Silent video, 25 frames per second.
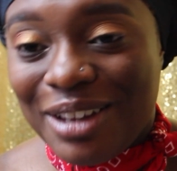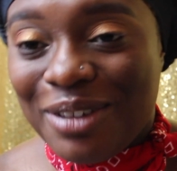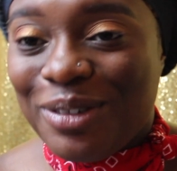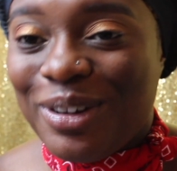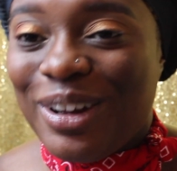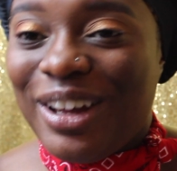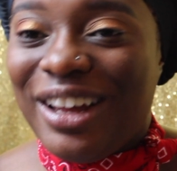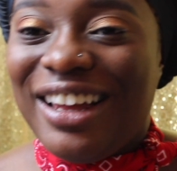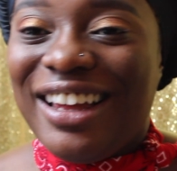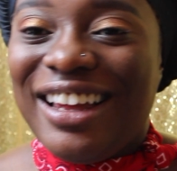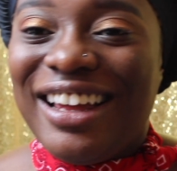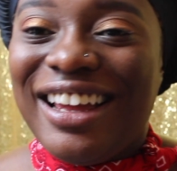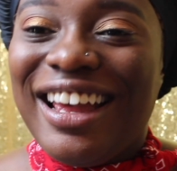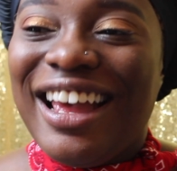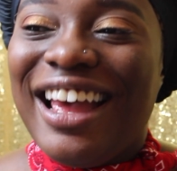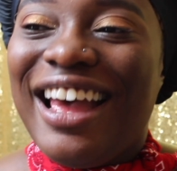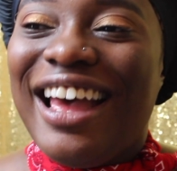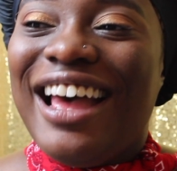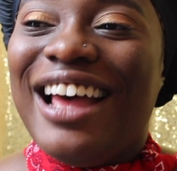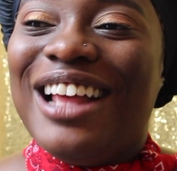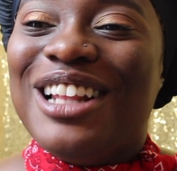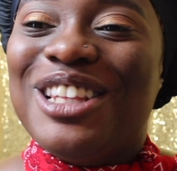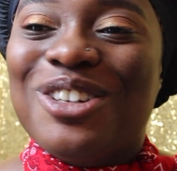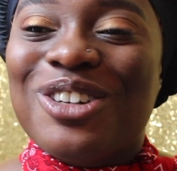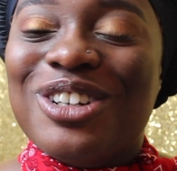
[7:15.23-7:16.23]
was
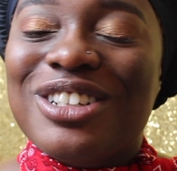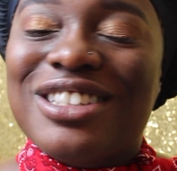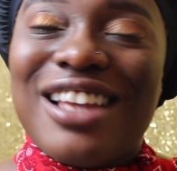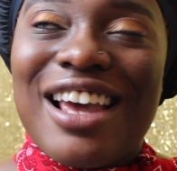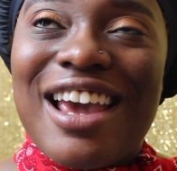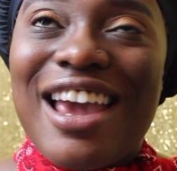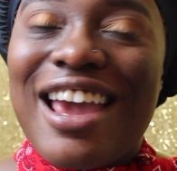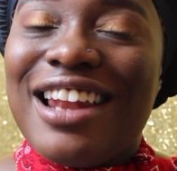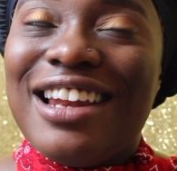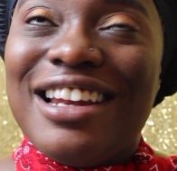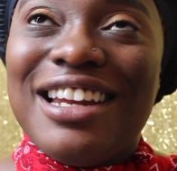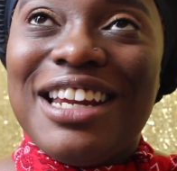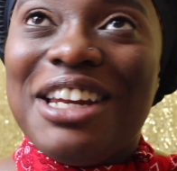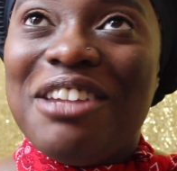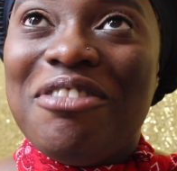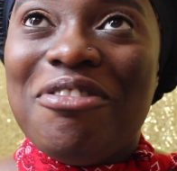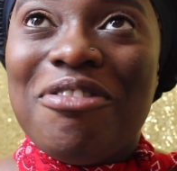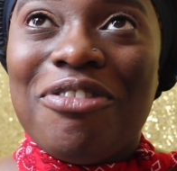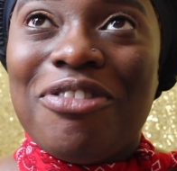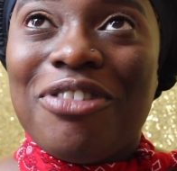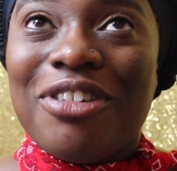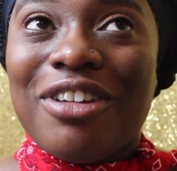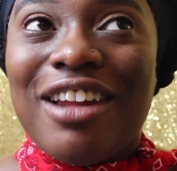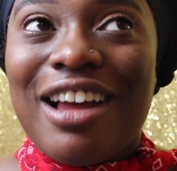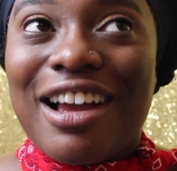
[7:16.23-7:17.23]
towards the end, it didn't
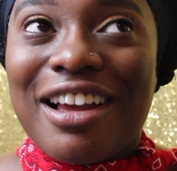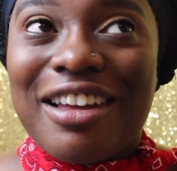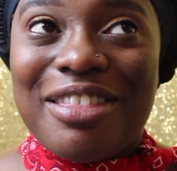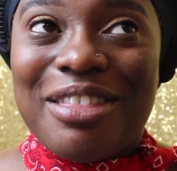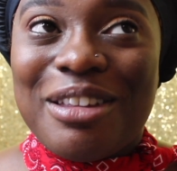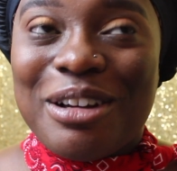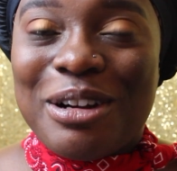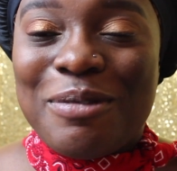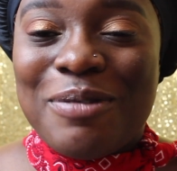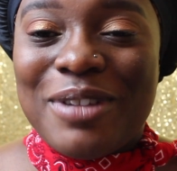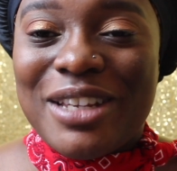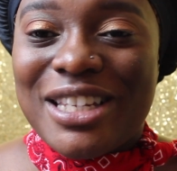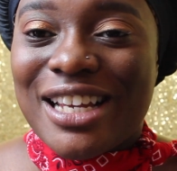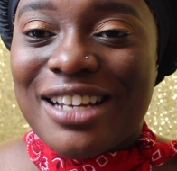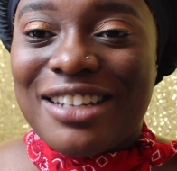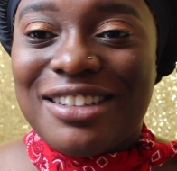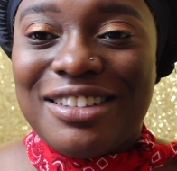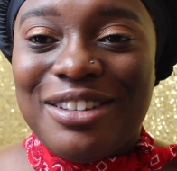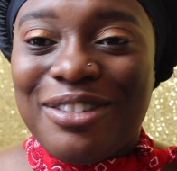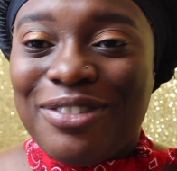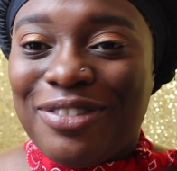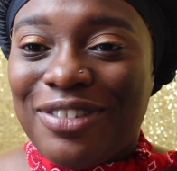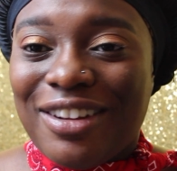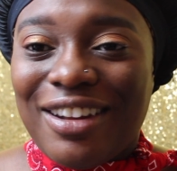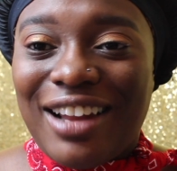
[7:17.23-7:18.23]
even feel like a therapy
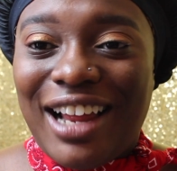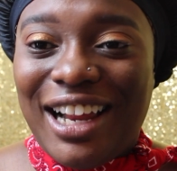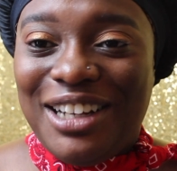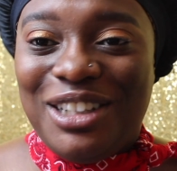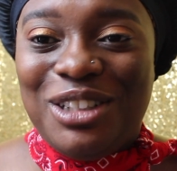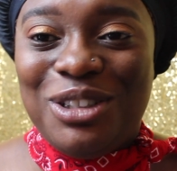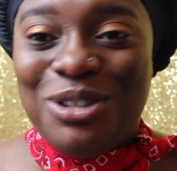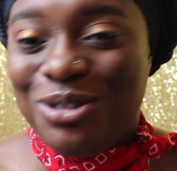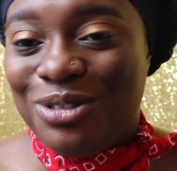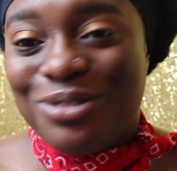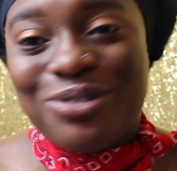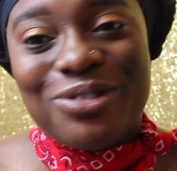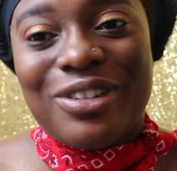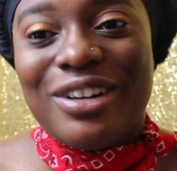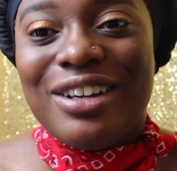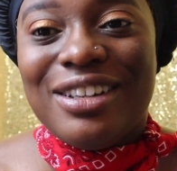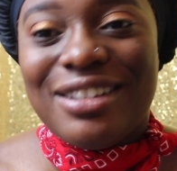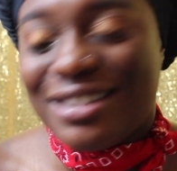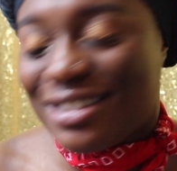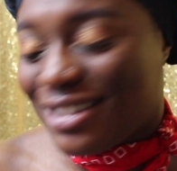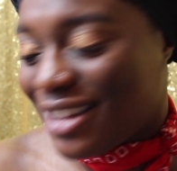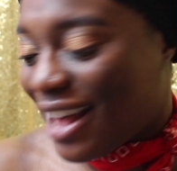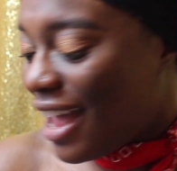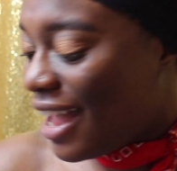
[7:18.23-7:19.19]
session. It felt like two friends